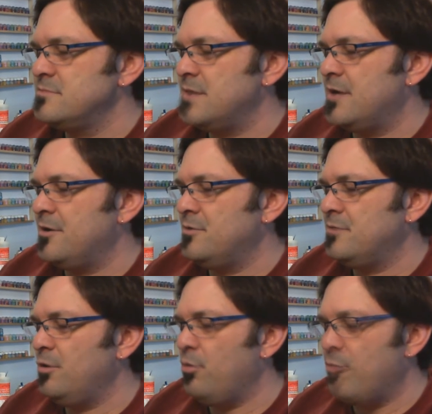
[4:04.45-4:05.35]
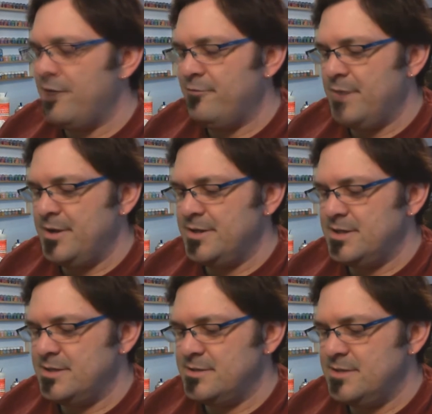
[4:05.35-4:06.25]
I don't know, a little bright for my
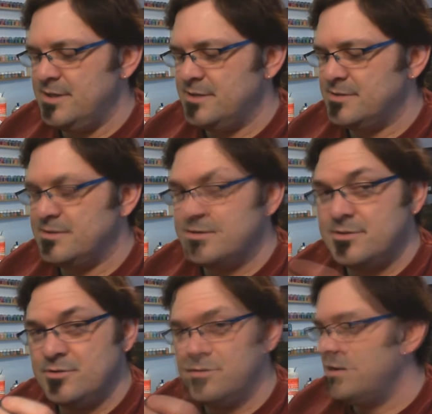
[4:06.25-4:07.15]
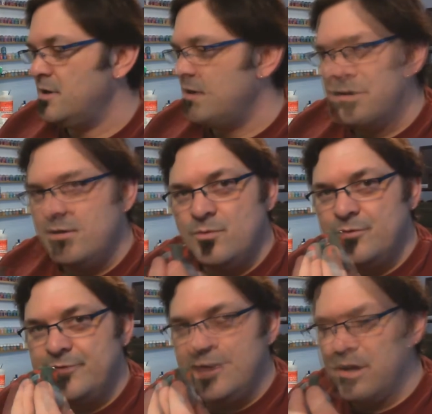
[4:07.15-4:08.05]
taste. So we'll
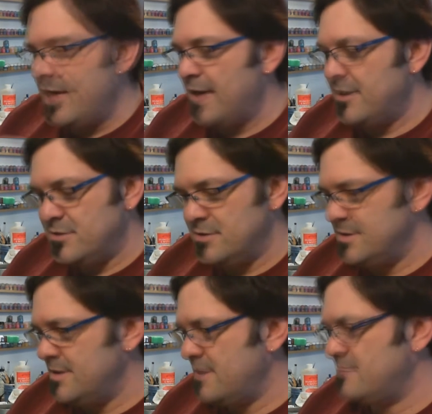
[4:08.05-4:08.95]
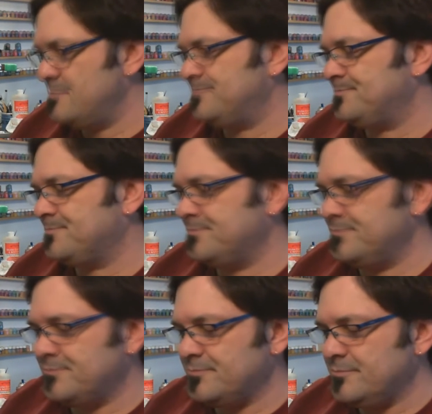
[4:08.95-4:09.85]
see how that turns out.
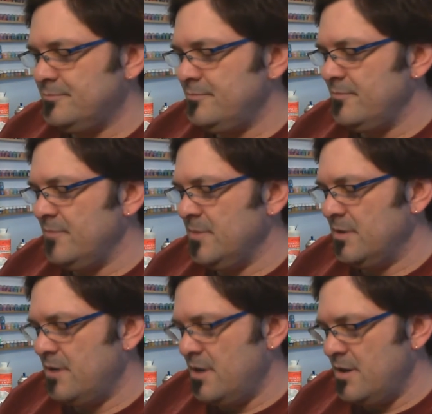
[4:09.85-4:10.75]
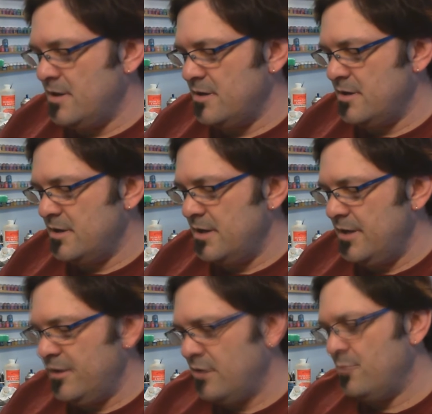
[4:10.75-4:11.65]

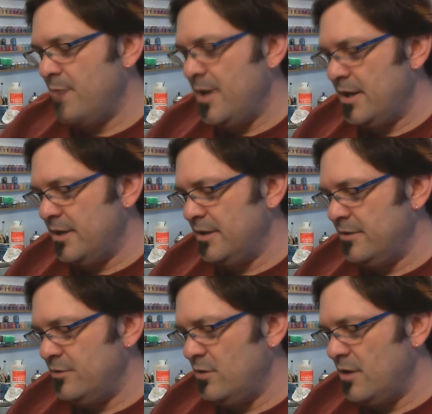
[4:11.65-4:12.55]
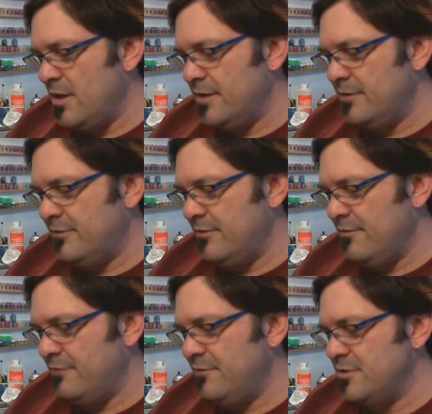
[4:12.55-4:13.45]
And then I'll go back in and noodle on it and see if I
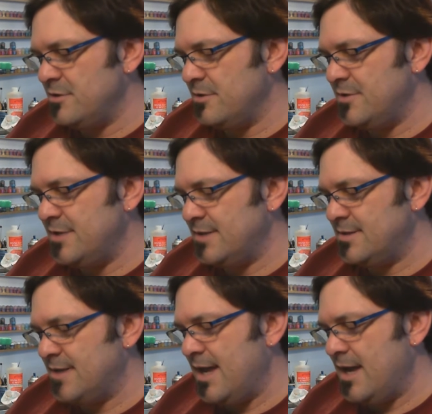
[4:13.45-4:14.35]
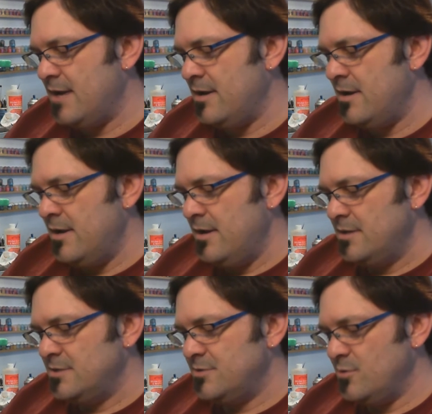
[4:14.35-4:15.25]
can finish up the test guy
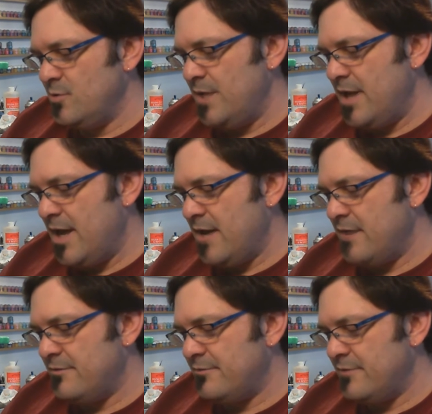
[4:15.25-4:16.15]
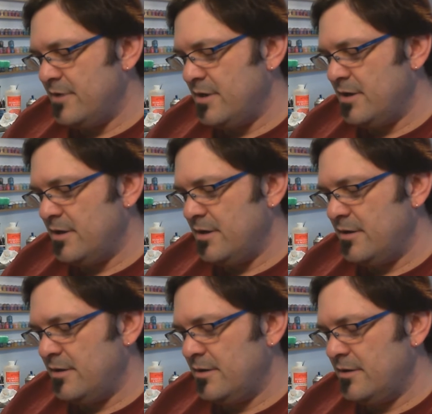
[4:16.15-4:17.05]
so that we have
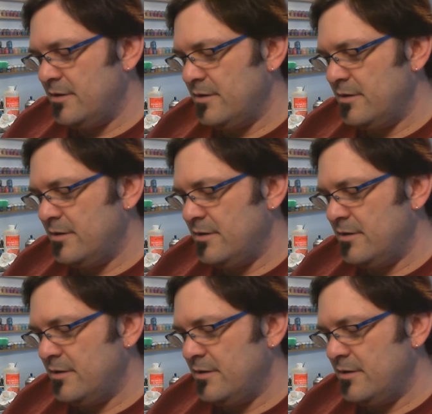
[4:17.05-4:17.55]
a